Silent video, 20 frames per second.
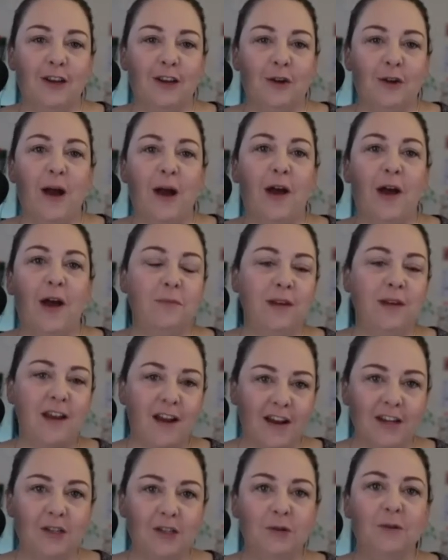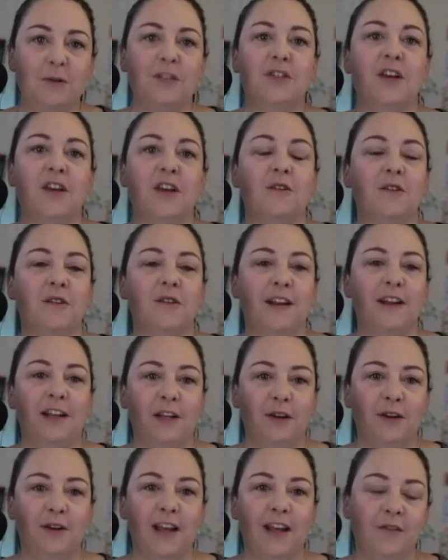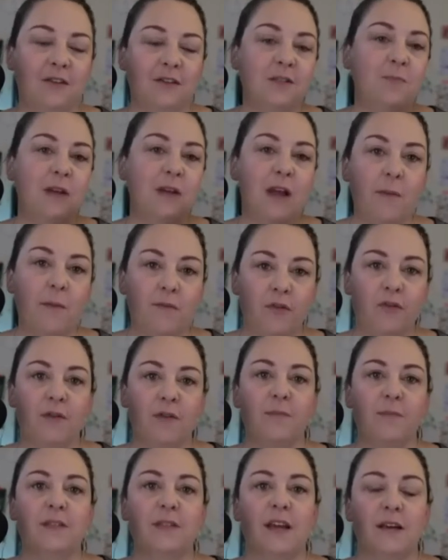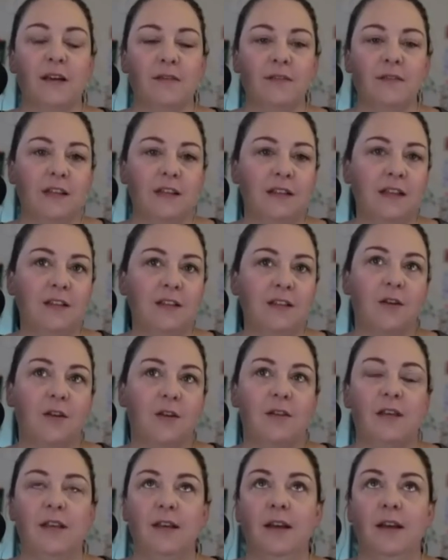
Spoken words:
how to be kind to each other and learn how to speak up for themselves. And these are the